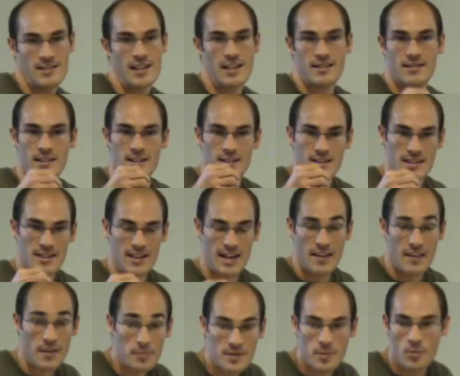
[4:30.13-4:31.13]
that is
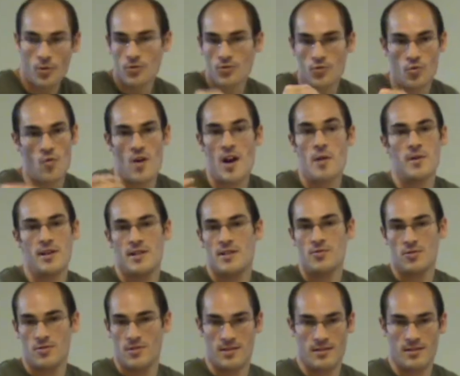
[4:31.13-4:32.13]
adaptable to every
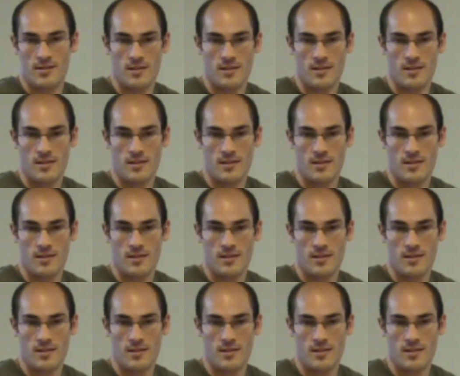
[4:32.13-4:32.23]
user.